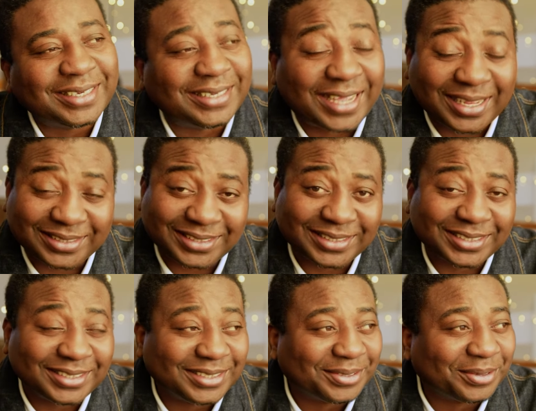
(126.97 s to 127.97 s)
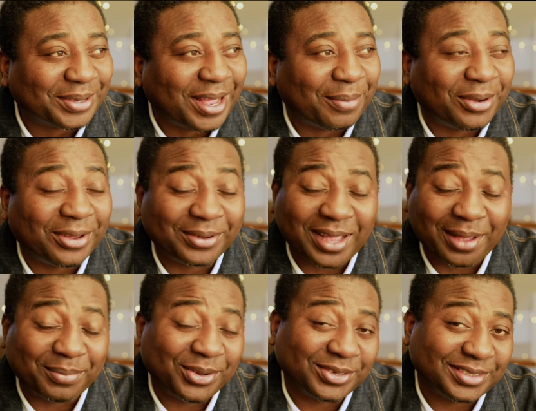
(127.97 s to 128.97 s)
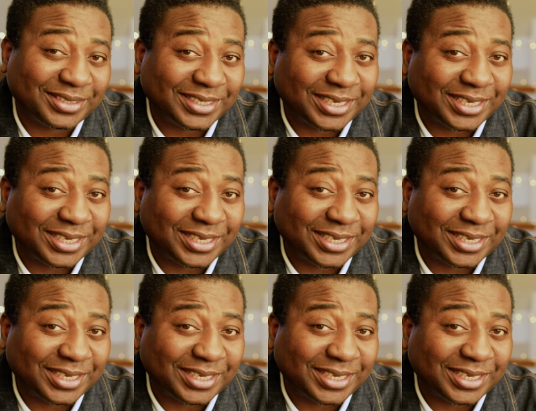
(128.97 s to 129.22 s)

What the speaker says: dancing amongst